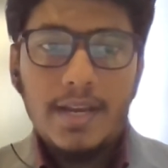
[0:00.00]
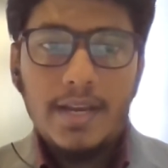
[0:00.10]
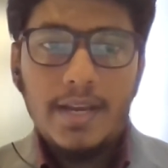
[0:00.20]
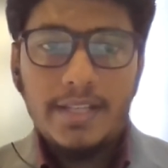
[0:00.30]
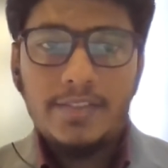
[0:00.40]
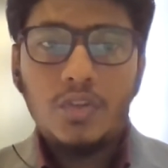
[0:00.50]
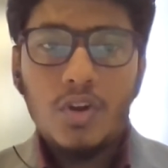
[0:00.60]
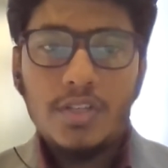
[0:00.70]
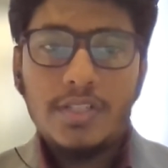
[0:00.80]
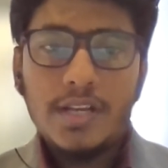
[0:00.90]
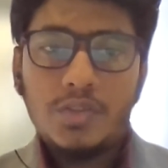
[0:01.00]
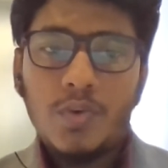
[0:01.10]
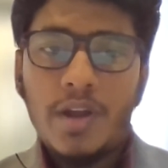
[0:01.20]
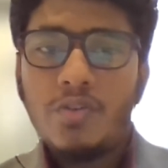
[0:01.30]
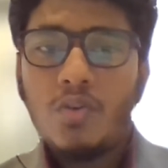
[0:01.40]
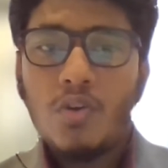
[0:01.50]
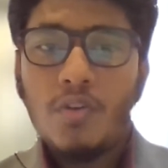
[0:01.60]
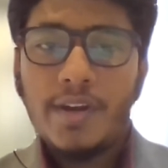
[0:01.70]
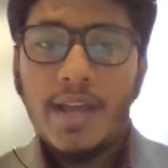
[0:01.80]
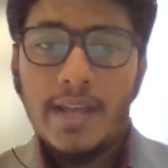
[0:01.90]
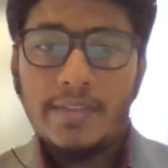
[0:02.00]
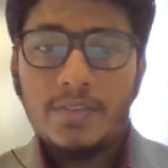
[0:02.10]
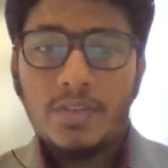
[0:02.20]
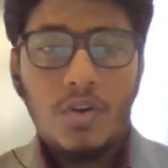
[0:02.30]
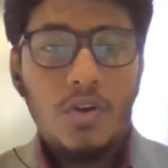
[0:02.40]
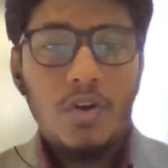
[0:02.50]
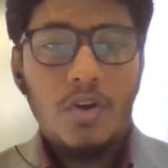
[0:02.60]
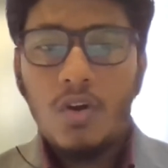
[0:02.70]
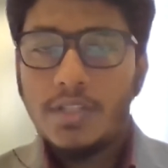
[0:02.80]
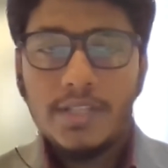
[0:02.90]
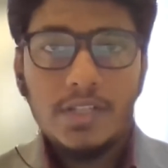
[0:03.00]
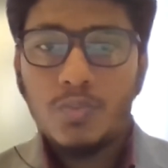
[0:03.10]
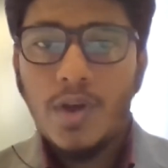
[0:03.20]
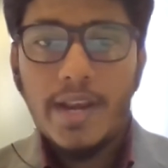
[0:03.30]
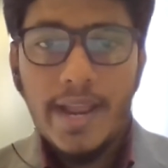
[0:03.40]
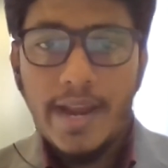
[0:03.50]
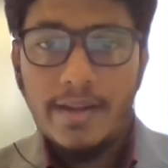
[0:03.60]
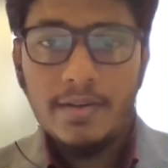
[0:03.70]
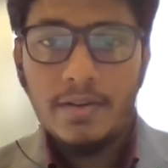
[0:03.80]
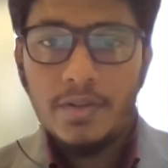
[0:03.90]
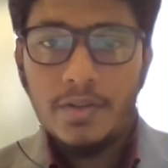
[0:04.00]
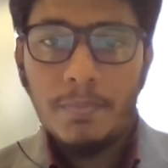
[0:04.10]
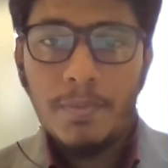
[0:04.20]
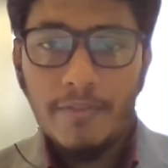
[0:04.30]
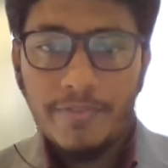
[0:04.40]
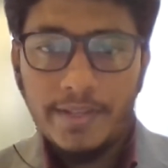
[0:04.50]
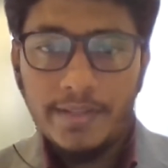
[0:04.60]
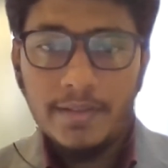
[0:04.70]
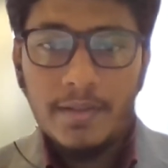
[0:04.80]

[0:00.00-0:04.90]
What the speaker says: It is not just one roll of a dice or just one hand you are bluffing.